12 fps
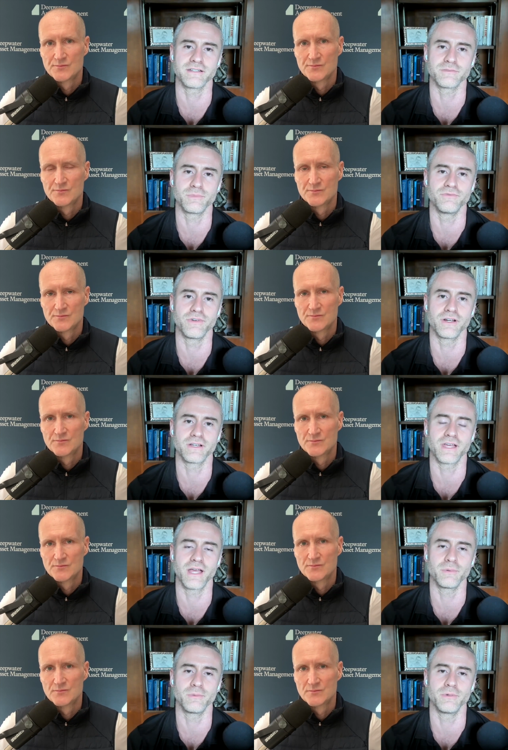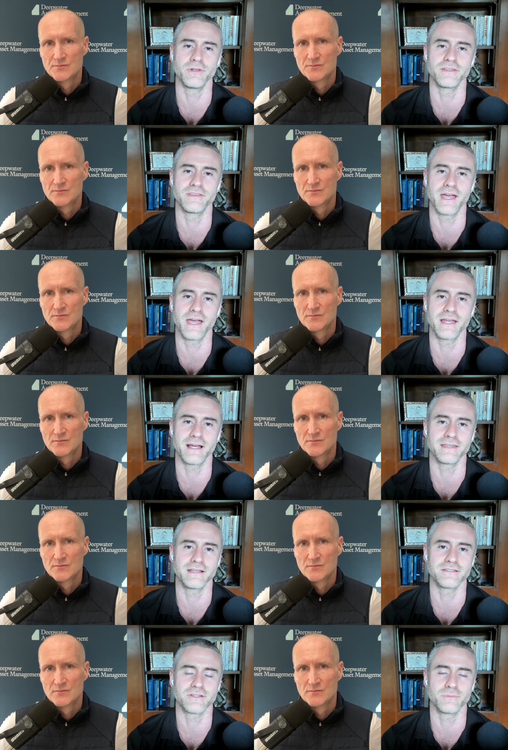Speaker 1: and it's been very capable at that. I
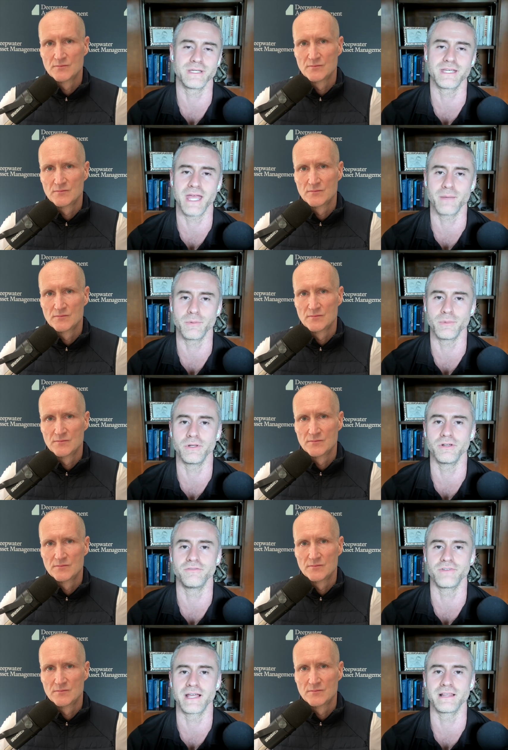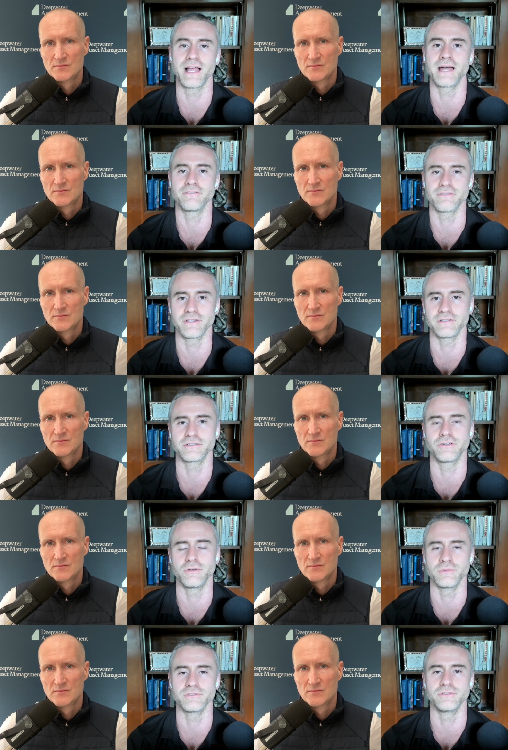think it's going to be capable of a lot of things that
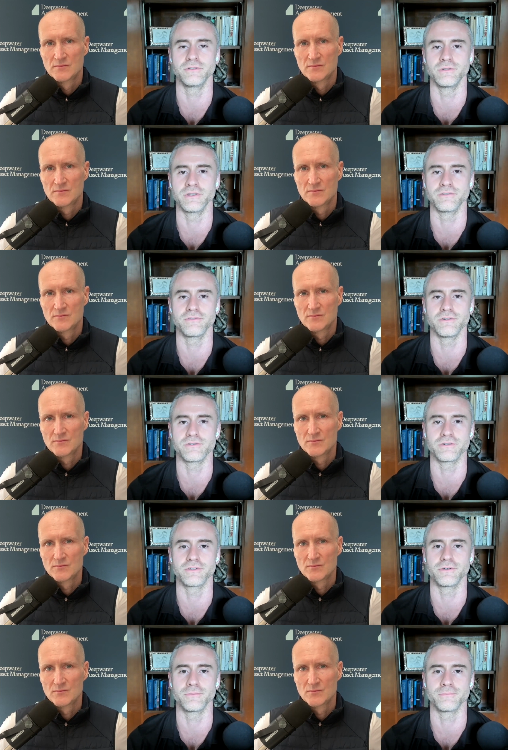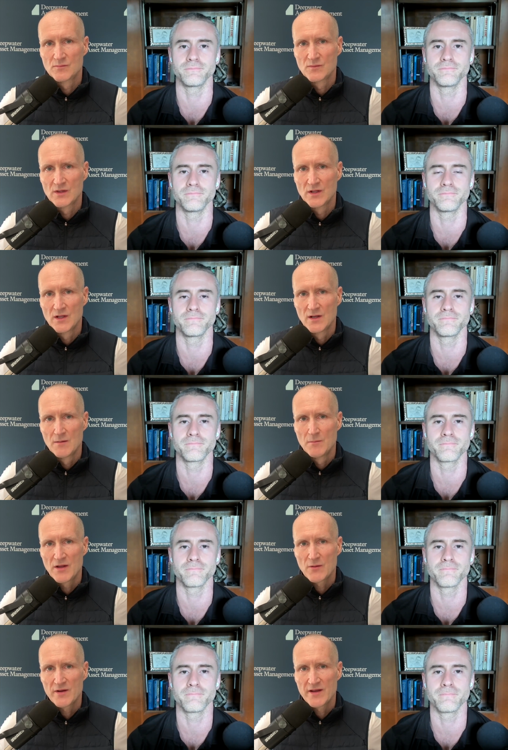humans do in the mm. future, too.
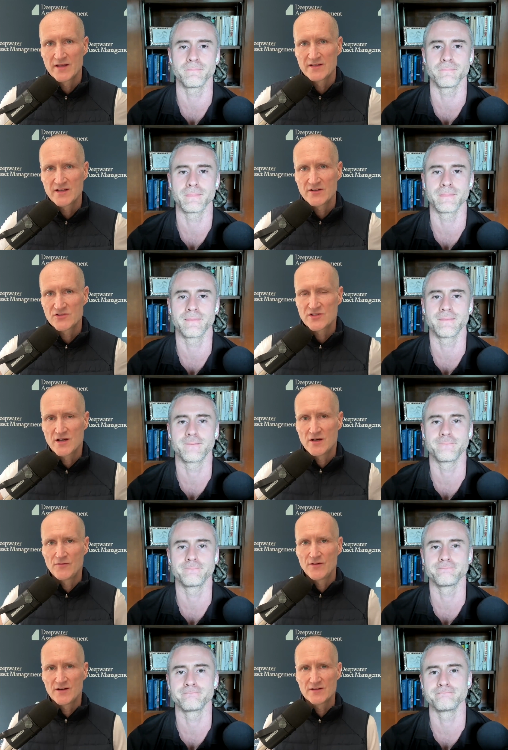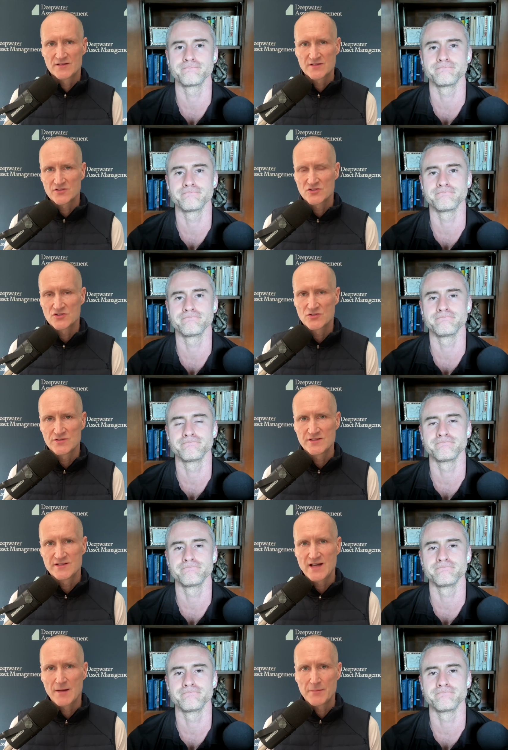
Speaker 2: By the way, intelligent alpha is such a
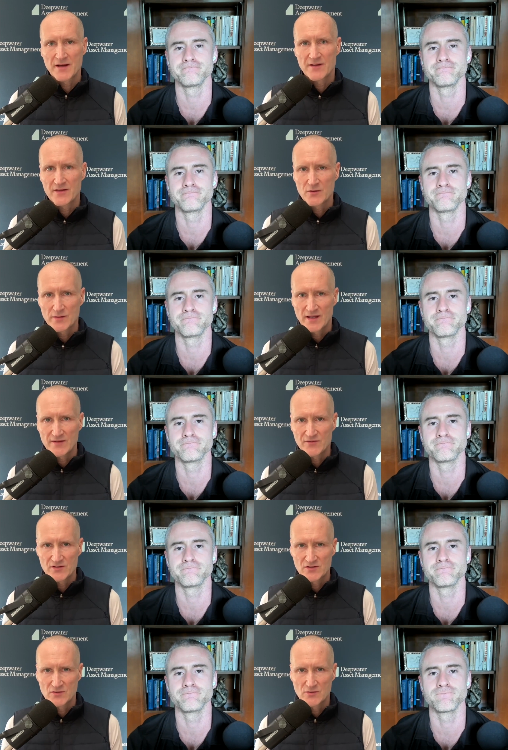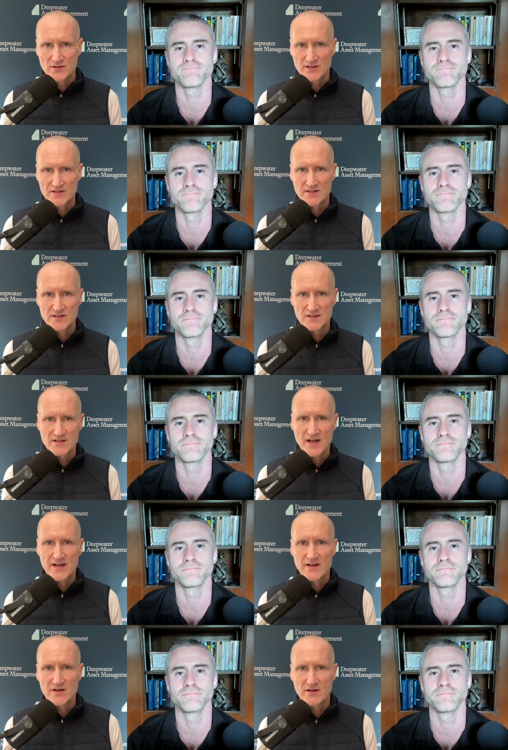juicy topic. I think we have to do an
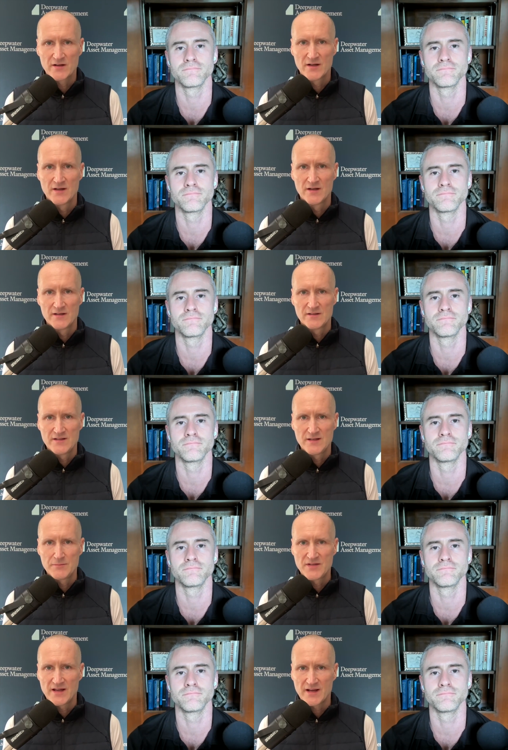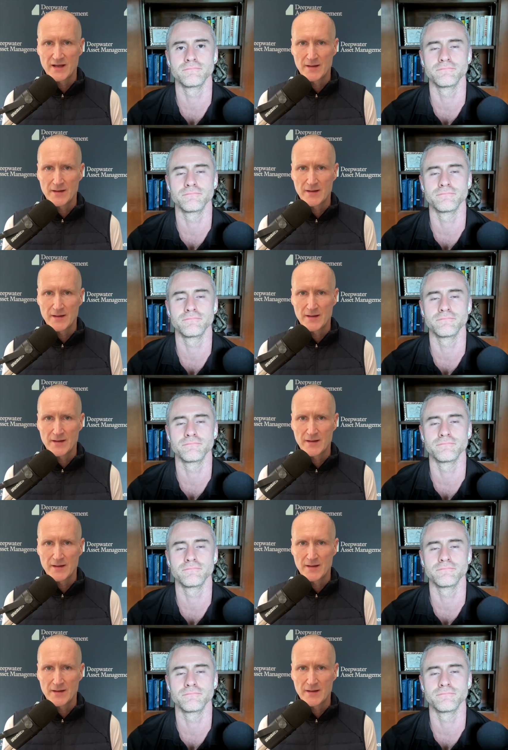entire deep tech